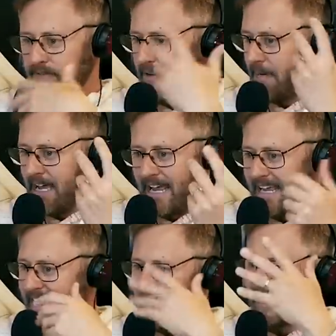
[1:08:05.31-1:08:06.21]
where if I'm high,
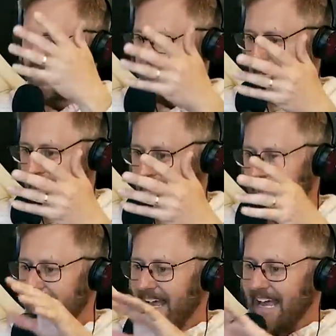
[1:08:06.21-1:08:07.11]
I can't go back.
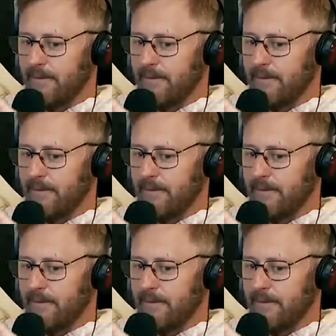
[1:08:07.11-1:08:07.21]
Right.